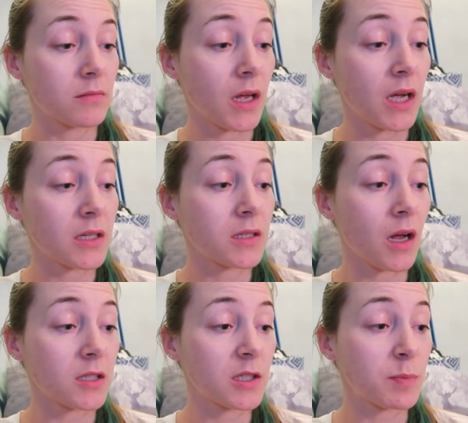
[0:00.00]
it's
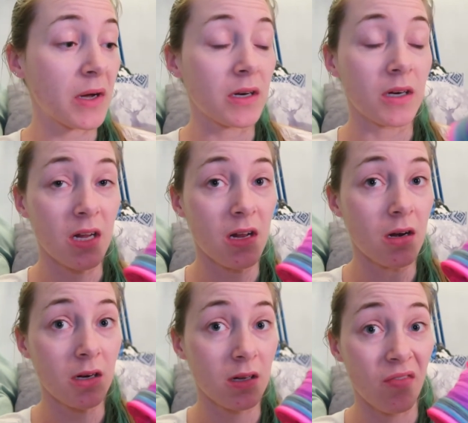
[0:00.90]
not spun
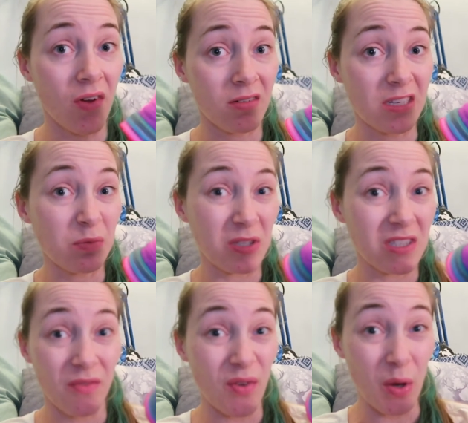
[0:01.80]
in a very
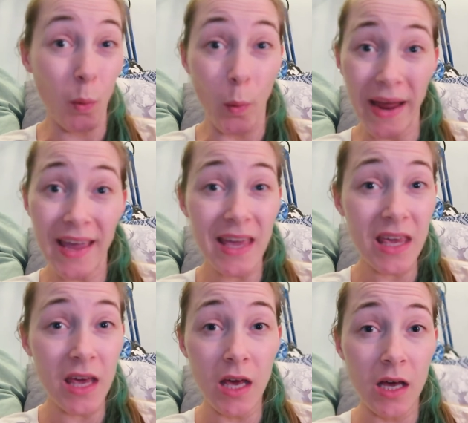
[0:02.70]
specific way,
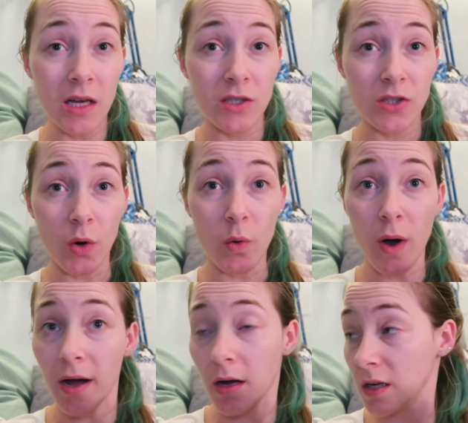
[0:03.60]
so
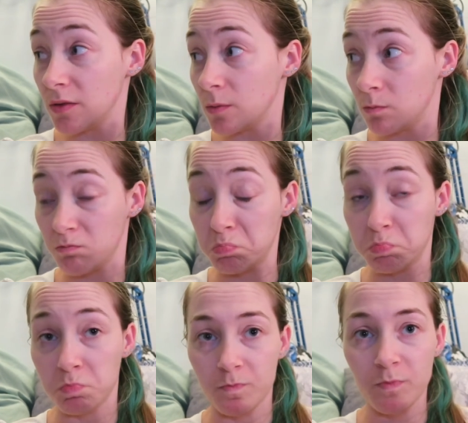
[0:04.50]

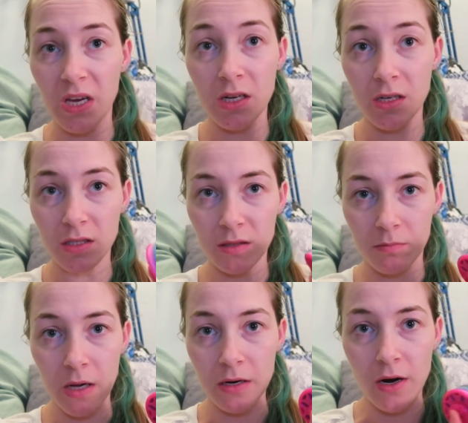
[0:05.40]
it doesn't
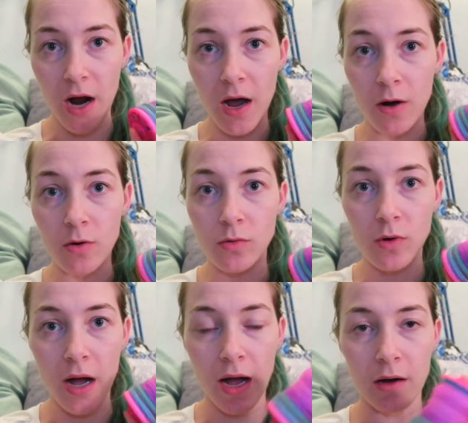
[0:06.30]
matter
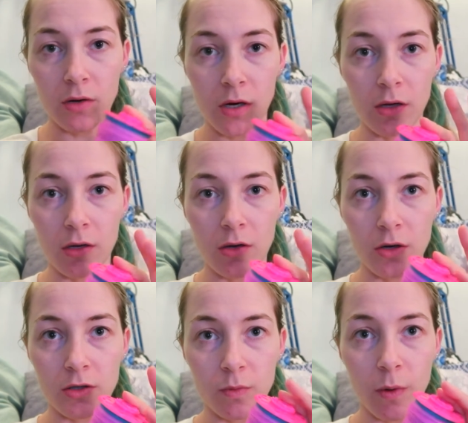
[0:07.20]
how the
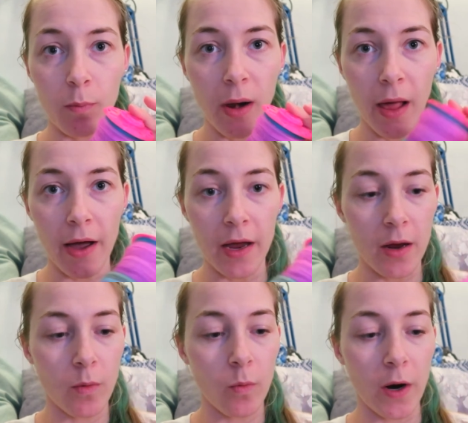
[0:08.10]
yarns will ply,
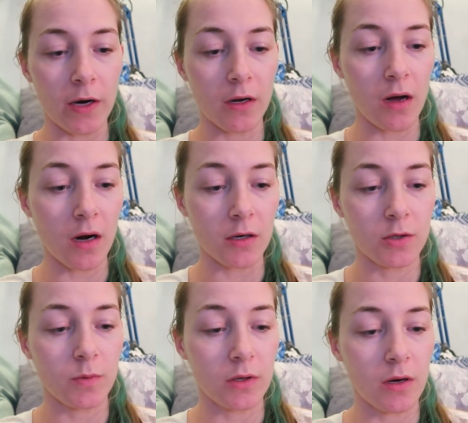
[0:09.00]
where the colors
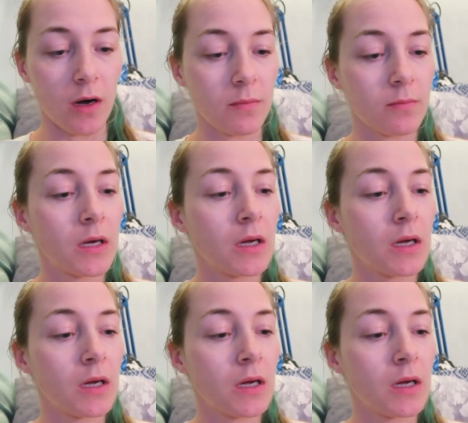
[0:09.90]
will come,